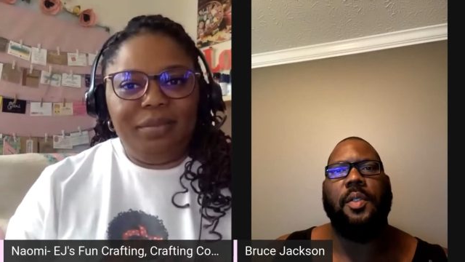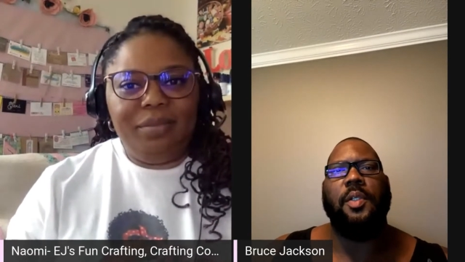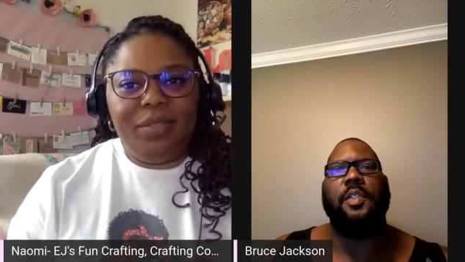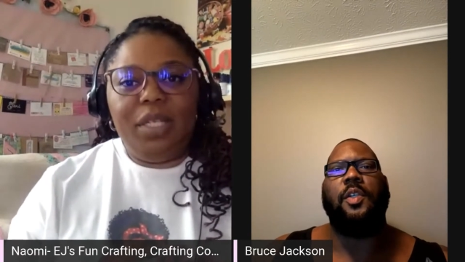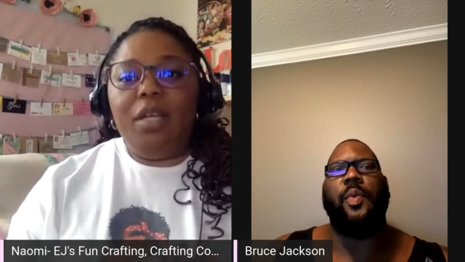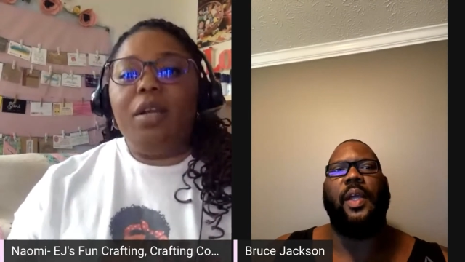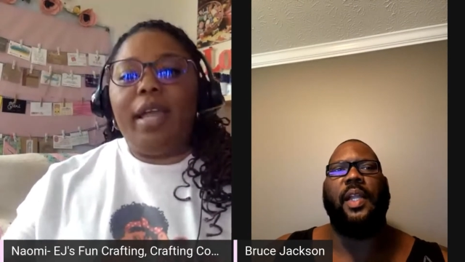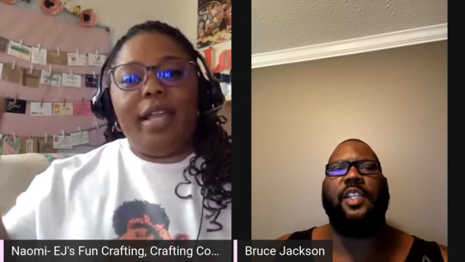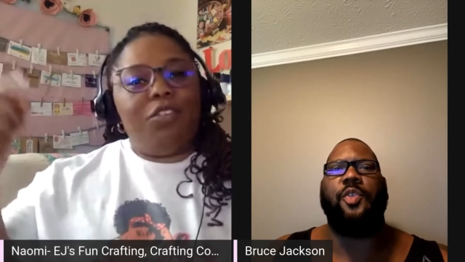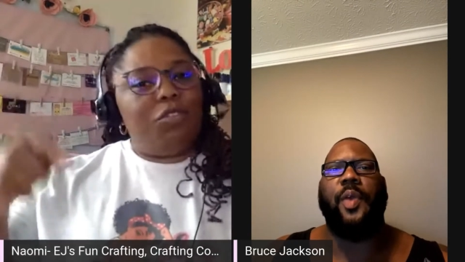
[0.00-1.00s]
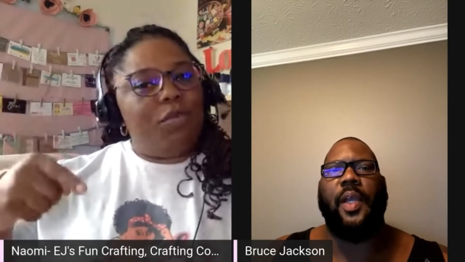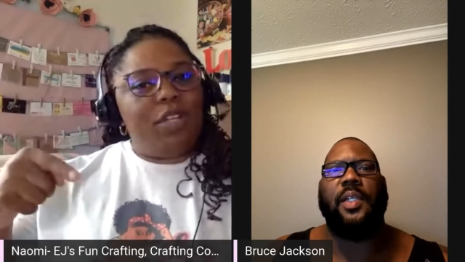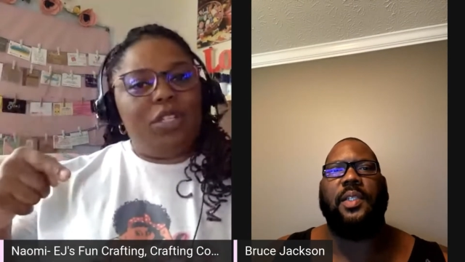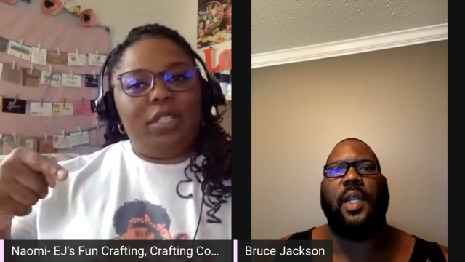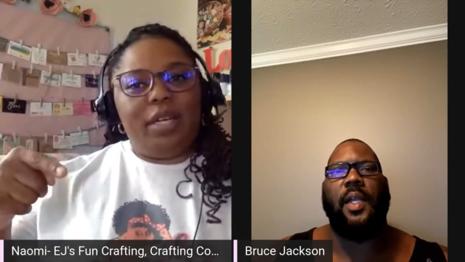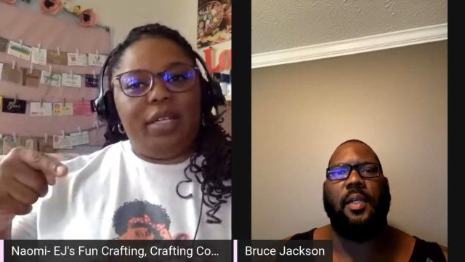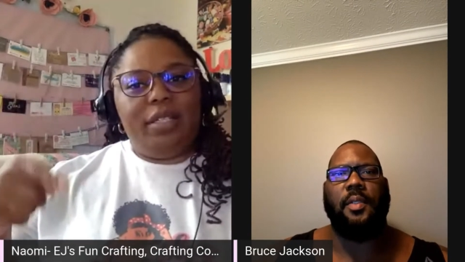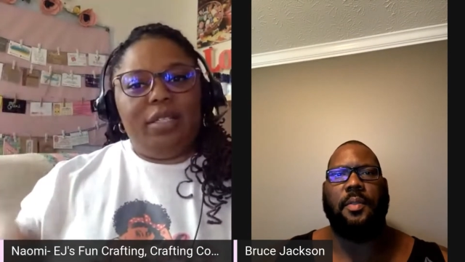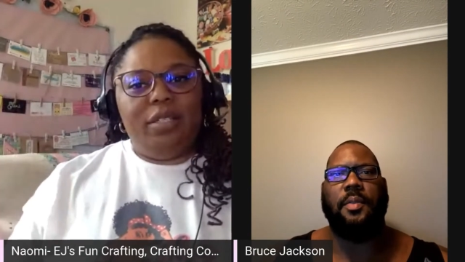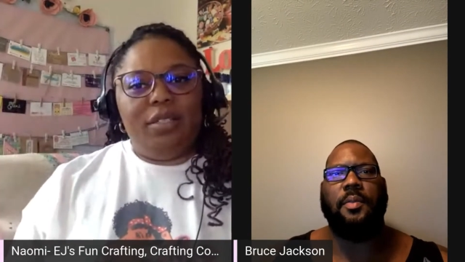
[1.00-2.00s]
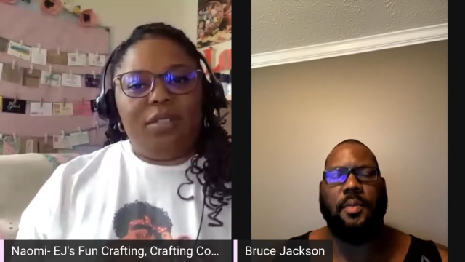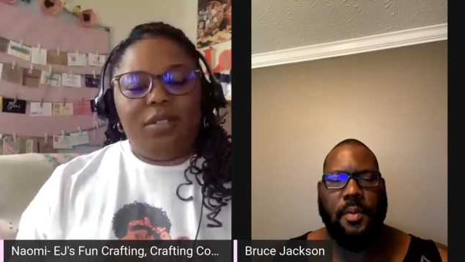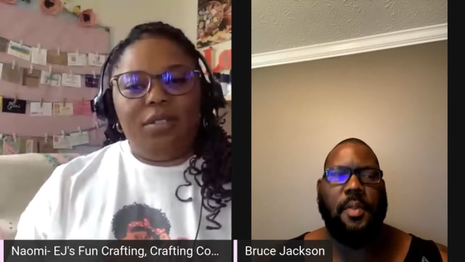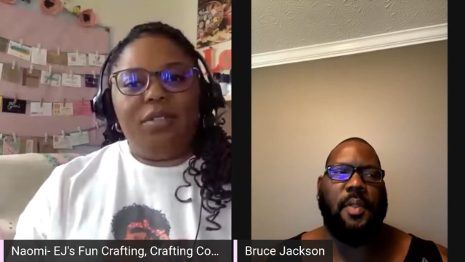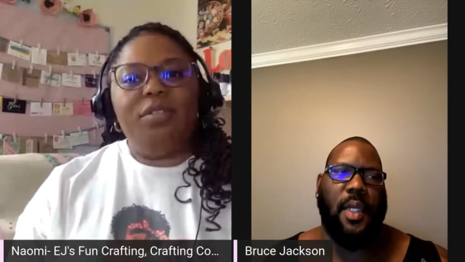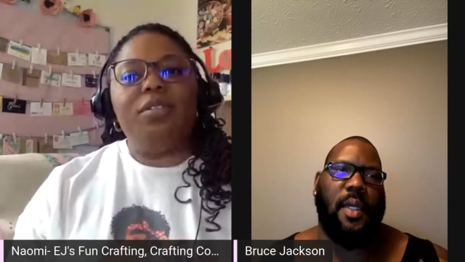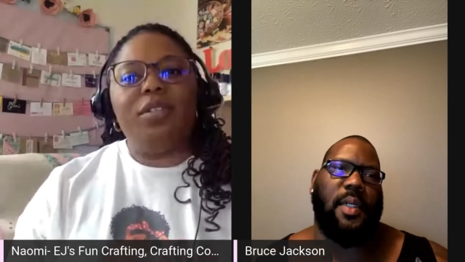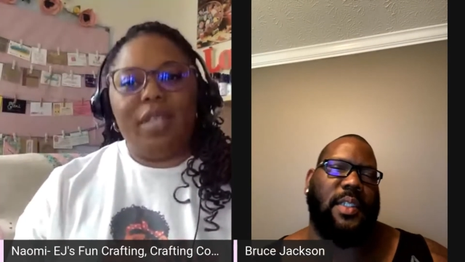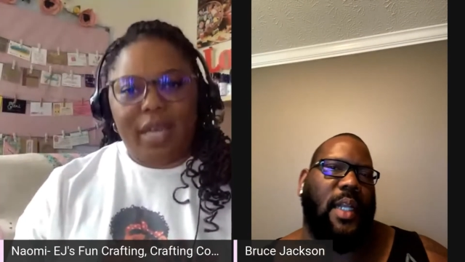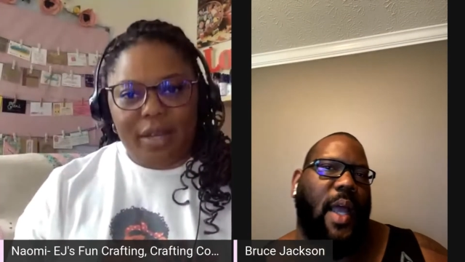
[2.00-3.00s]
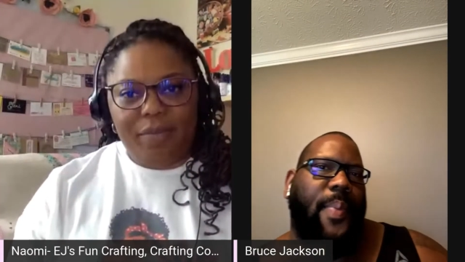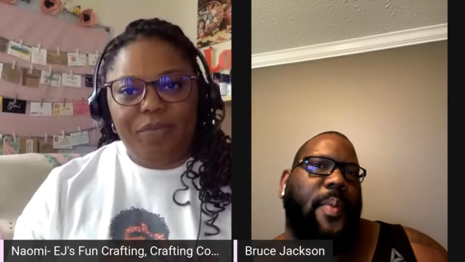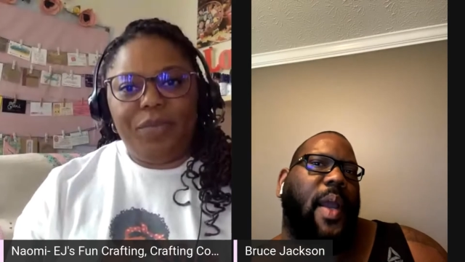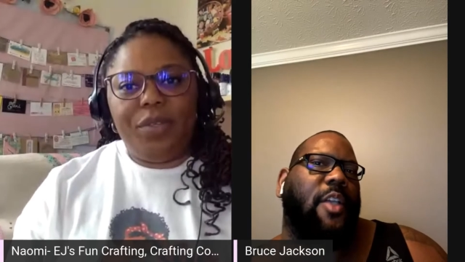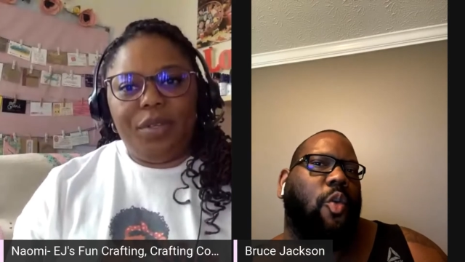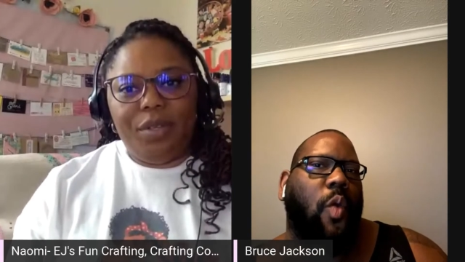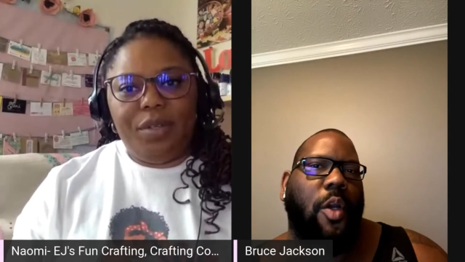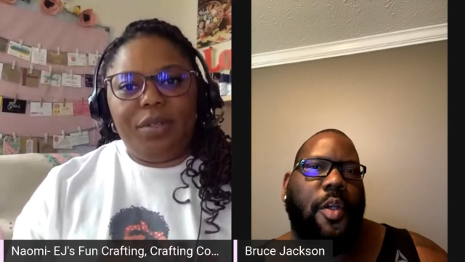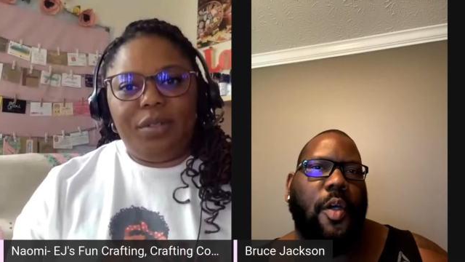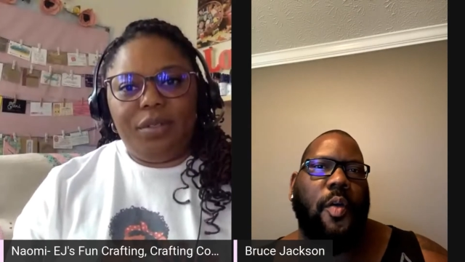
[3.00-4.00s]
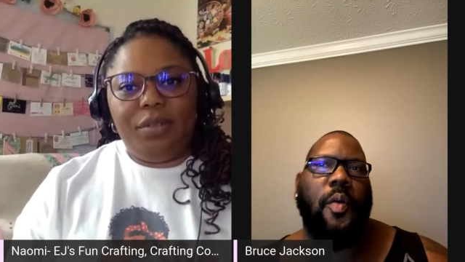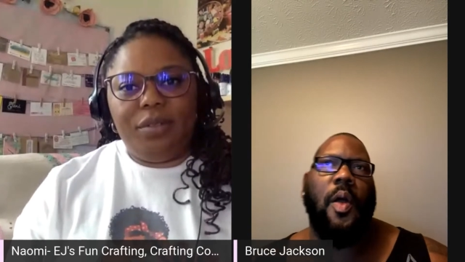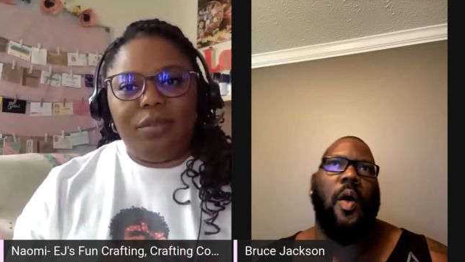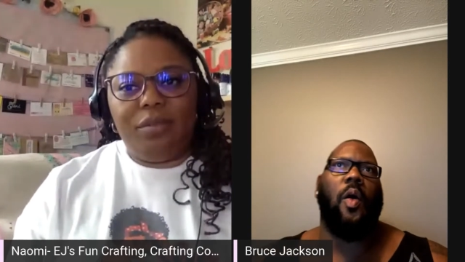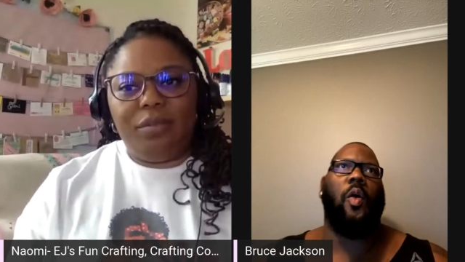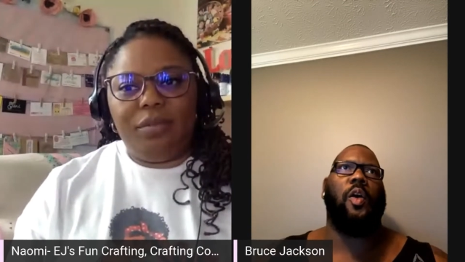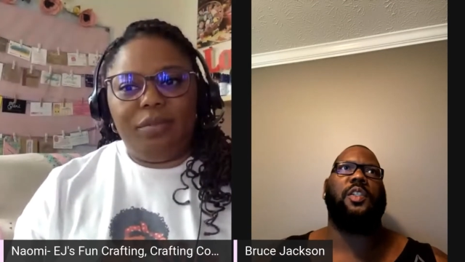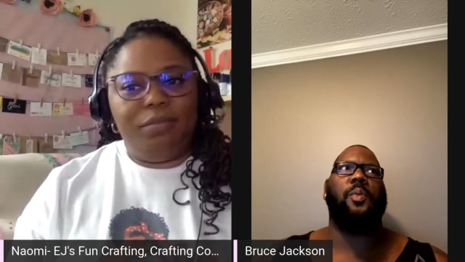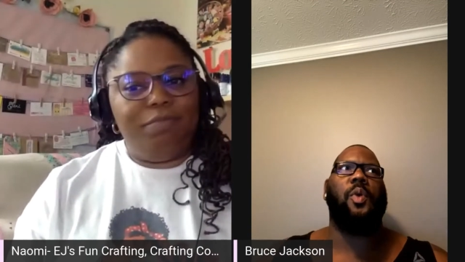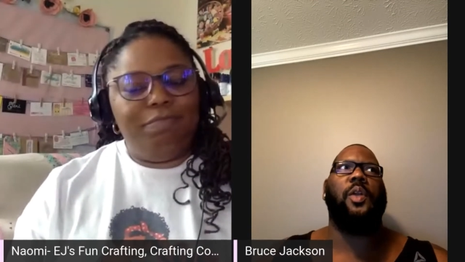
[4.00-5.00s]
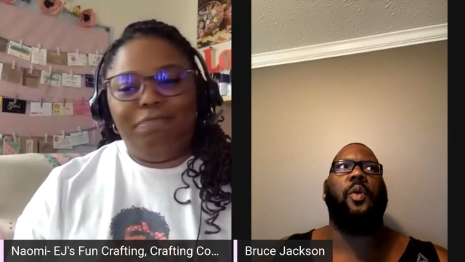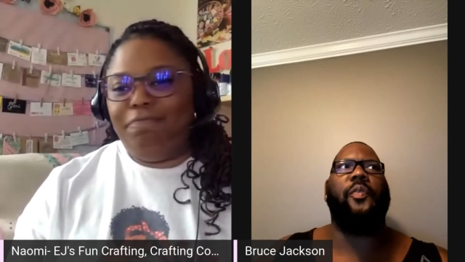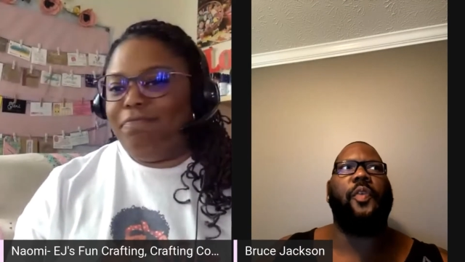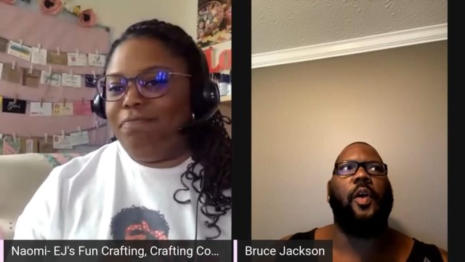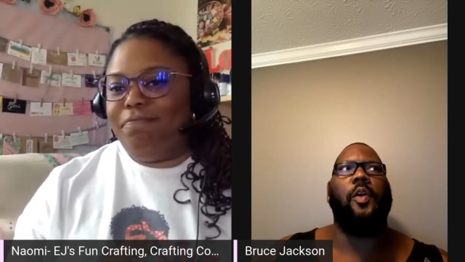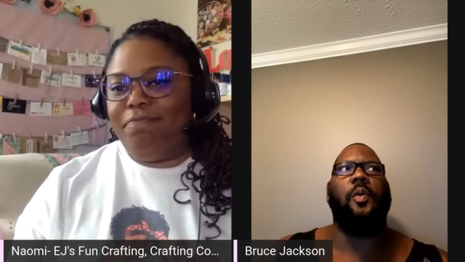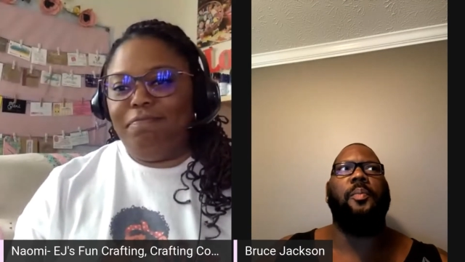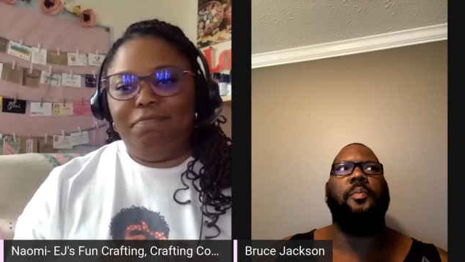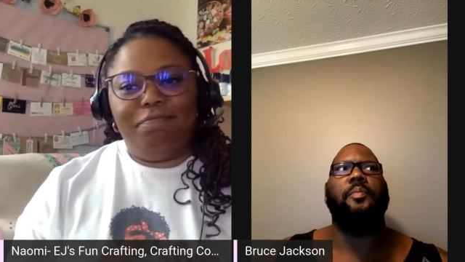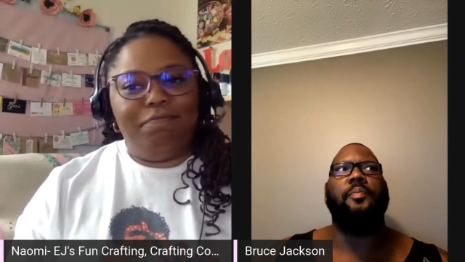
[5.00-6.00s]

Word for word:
Speaker 1: So answer the questions, guys. Of, yeah. Because yeah. a lot of people answer one or two, or someone will refer them.